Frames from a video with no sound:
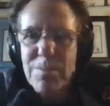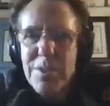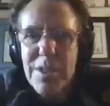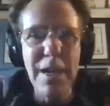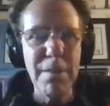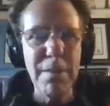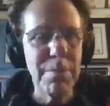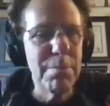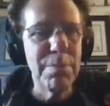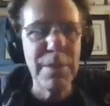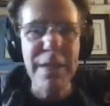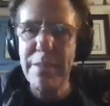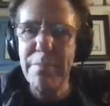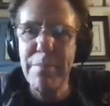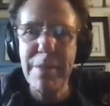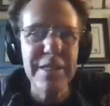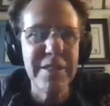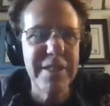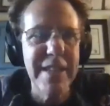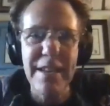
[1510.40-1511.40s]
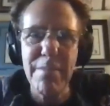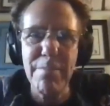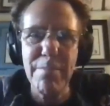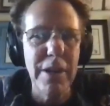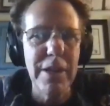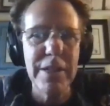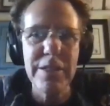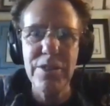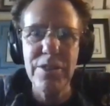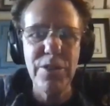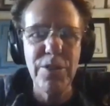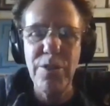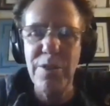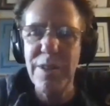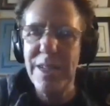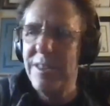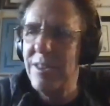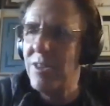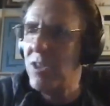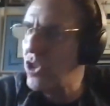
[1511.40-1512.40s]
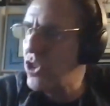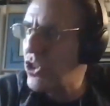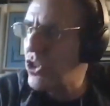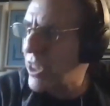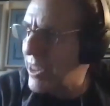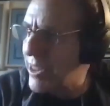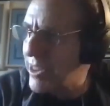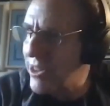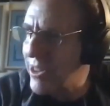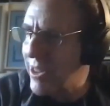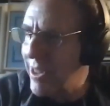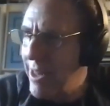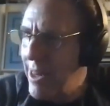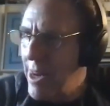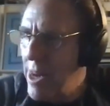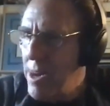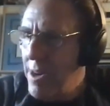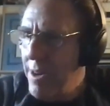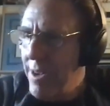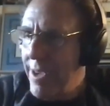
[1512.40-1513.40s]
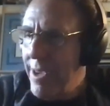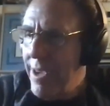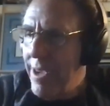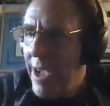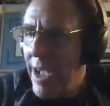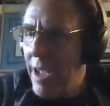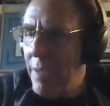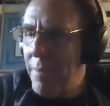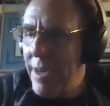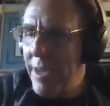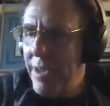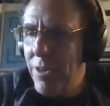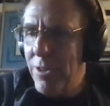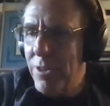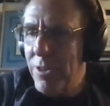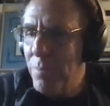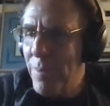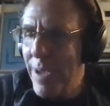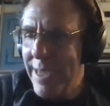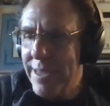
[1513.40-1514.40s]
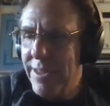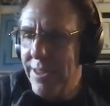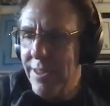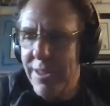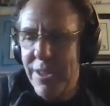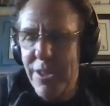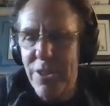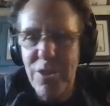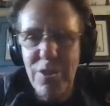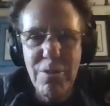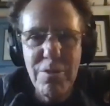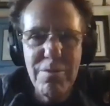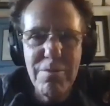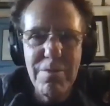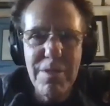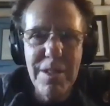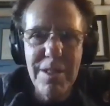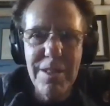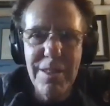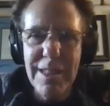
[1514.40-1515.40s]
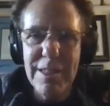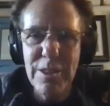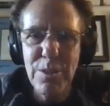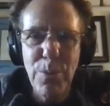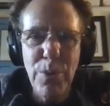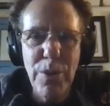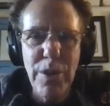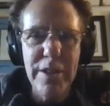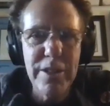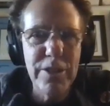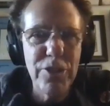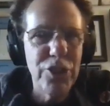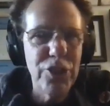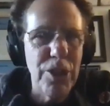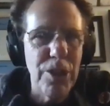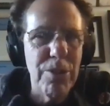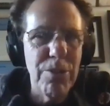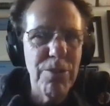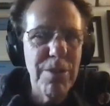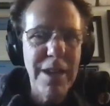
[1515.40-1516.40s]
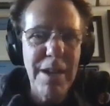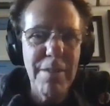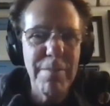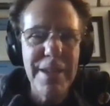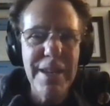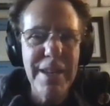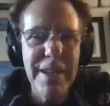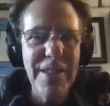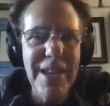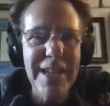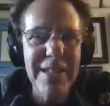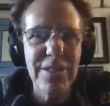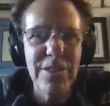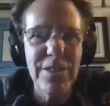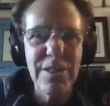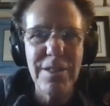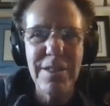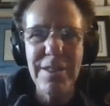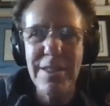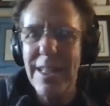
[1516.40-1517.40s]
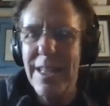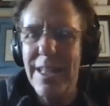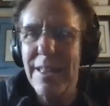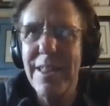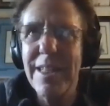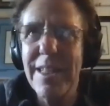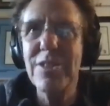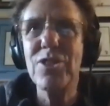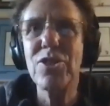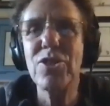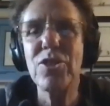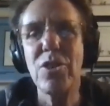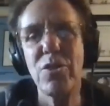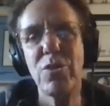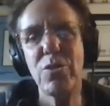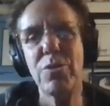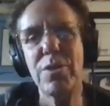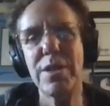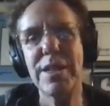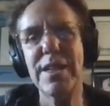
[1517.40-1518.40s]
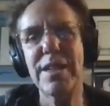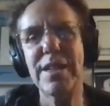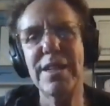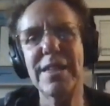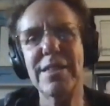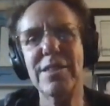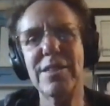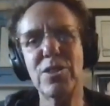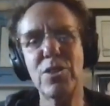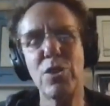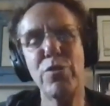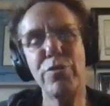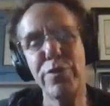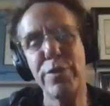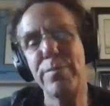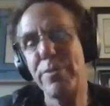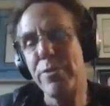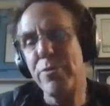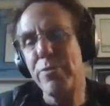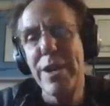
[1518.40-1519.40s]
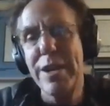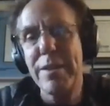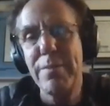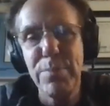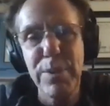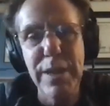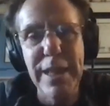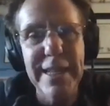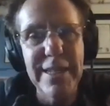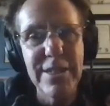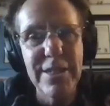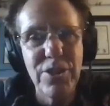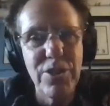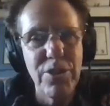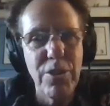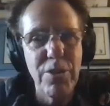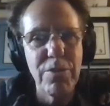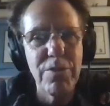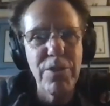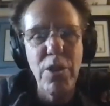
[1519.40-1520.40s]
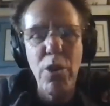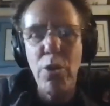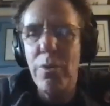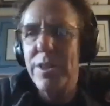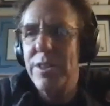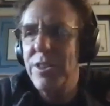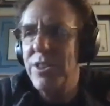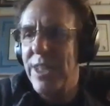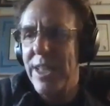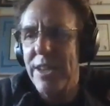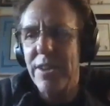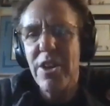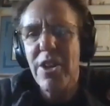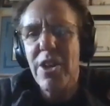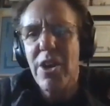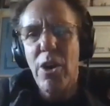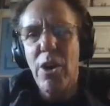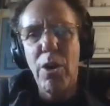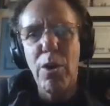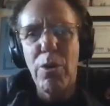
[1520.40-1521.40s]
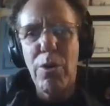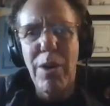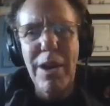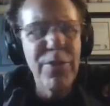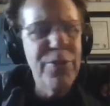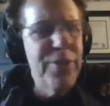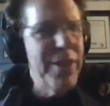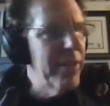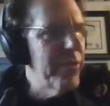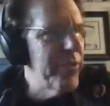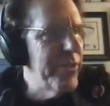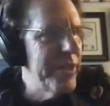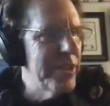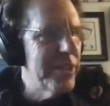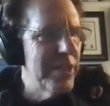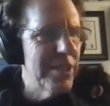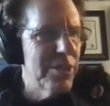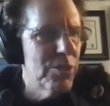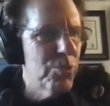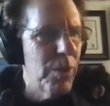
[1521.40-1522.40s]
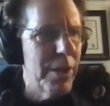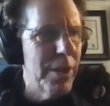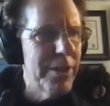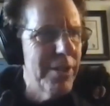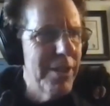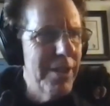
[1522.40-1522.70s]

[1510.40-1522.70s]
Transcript: "Come and play in my sandbox." You know, it's just. I mean, it goes back to you know, uh, let's put on a show. I mean, and that's the. Eh, it's so it's so from the right place. You know, no one said, "Oh, I think this is what."